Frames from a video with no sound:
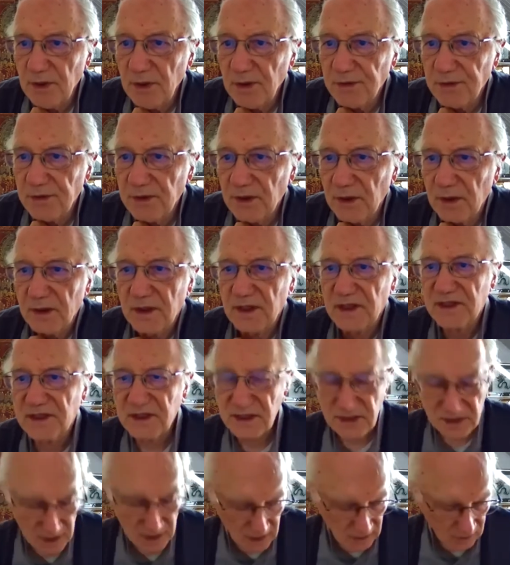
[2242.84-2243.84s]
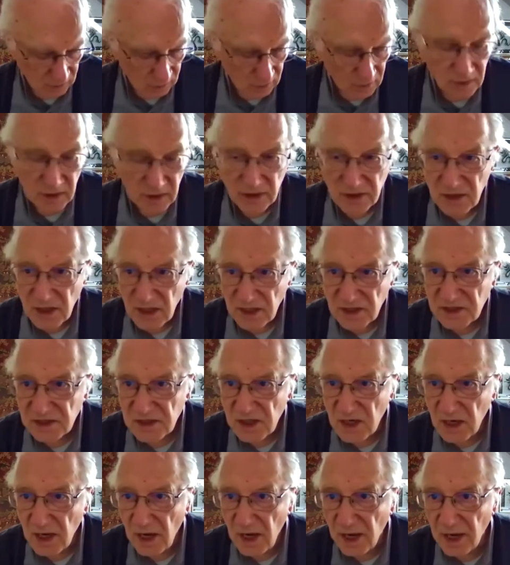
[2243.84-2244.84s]
So let's build this
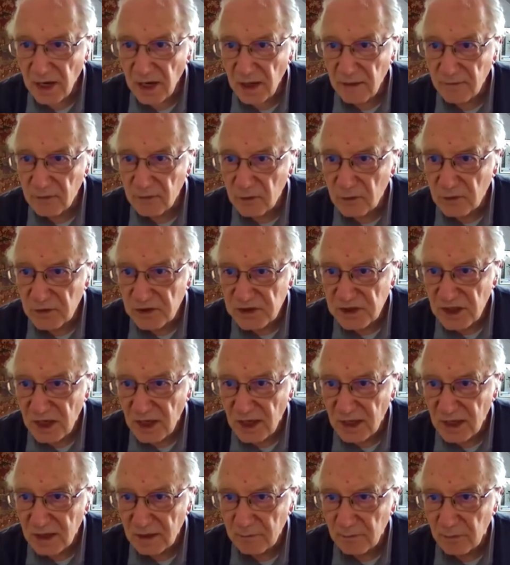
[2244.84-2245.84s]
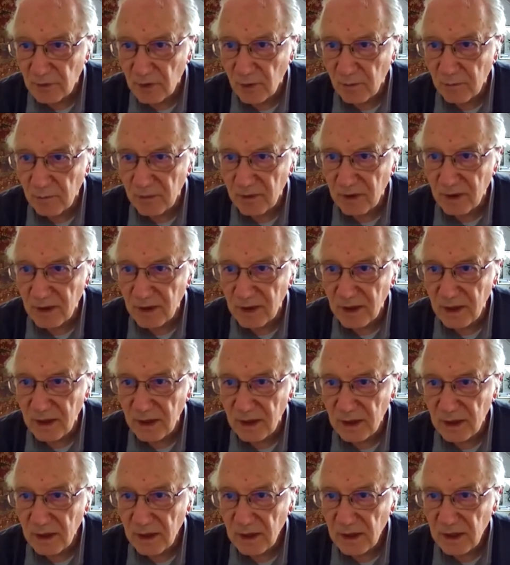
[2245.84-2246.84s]
star, only I have to
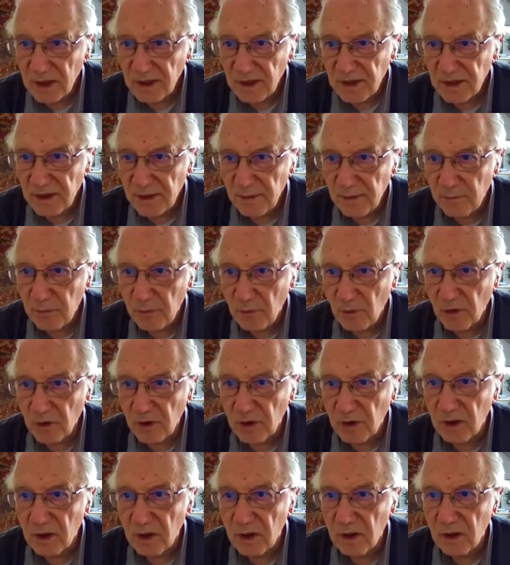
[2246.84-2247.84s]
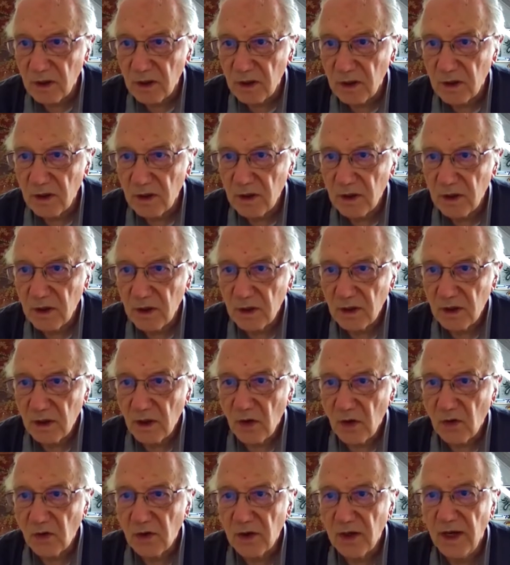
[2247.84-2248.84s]
select properly the point.
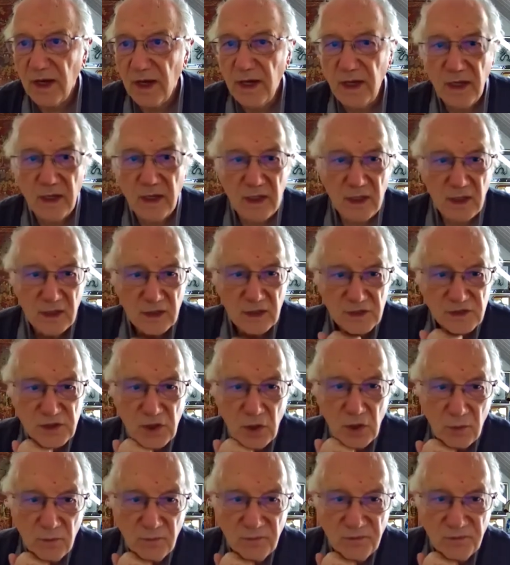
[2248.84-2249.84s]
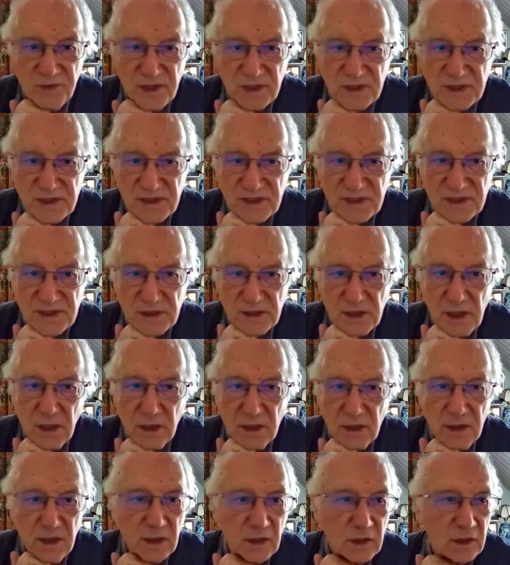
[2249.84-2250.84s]
Okay, so
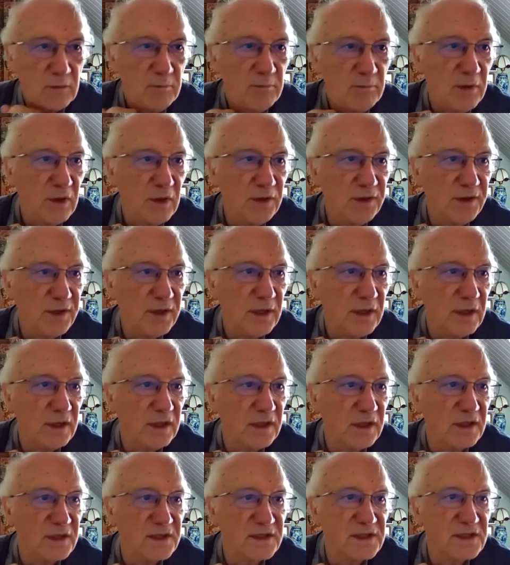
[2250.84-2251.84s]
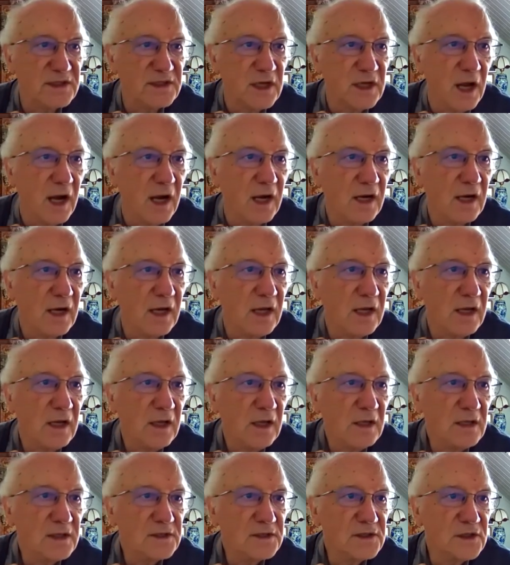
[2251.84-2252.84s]
this is starting building this
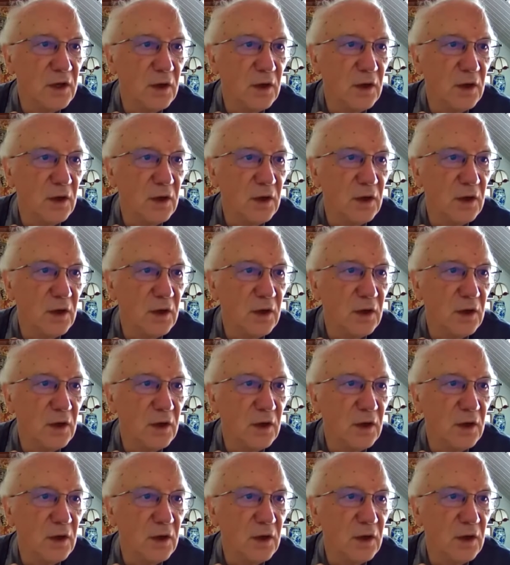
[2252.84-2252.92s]
star.